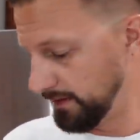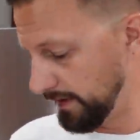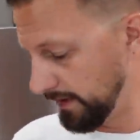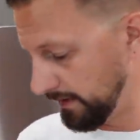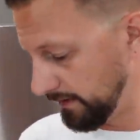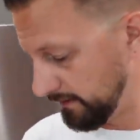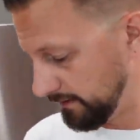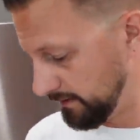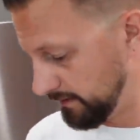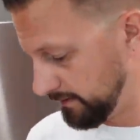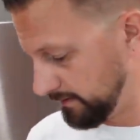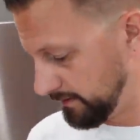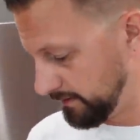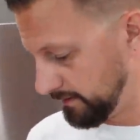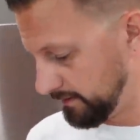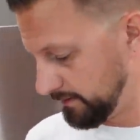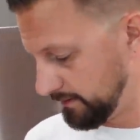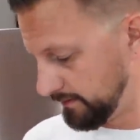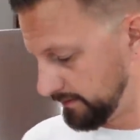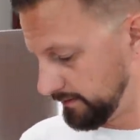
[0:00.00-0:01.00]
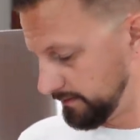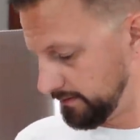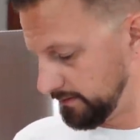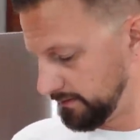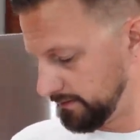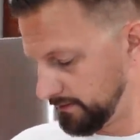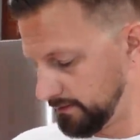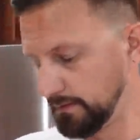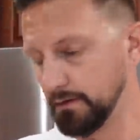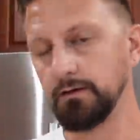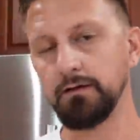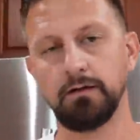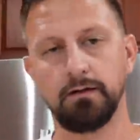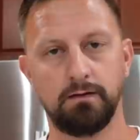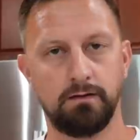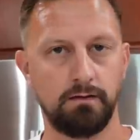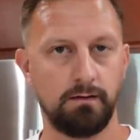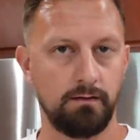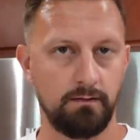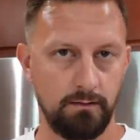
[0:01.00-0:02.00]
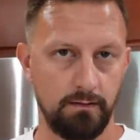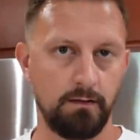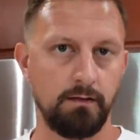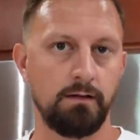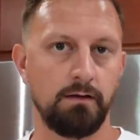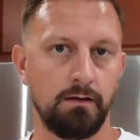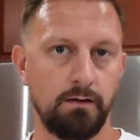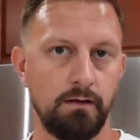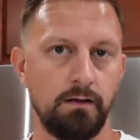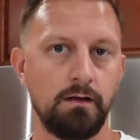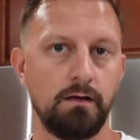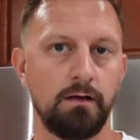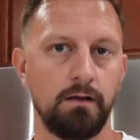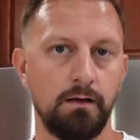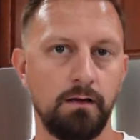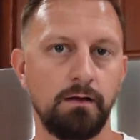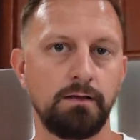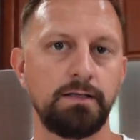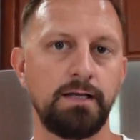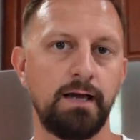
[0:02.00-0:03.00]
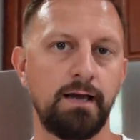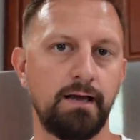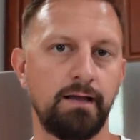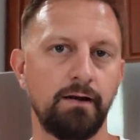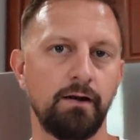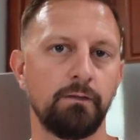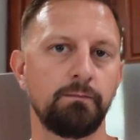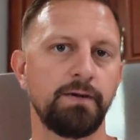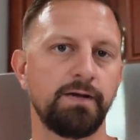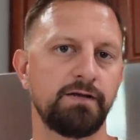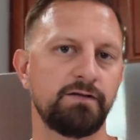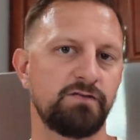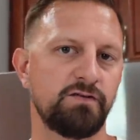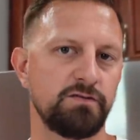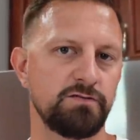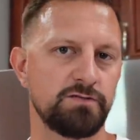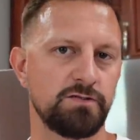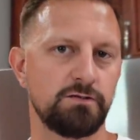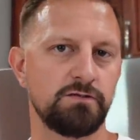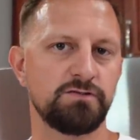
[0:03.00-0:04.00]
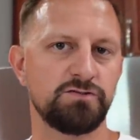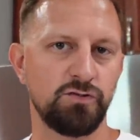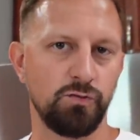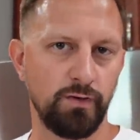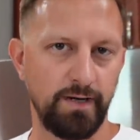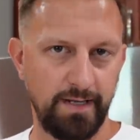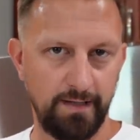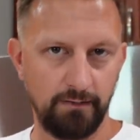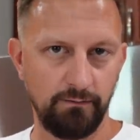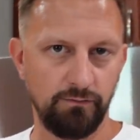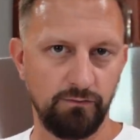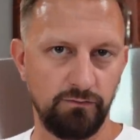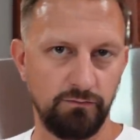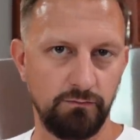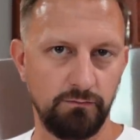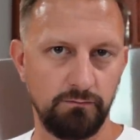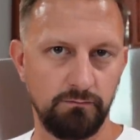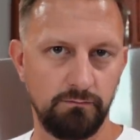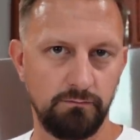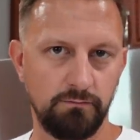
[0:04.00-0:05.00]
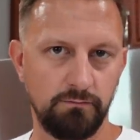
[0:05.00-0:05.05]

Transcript: Yeah. I think we're going to get more rain than wind is what you said, right? Yeah, and our biggest concern is tornadoes.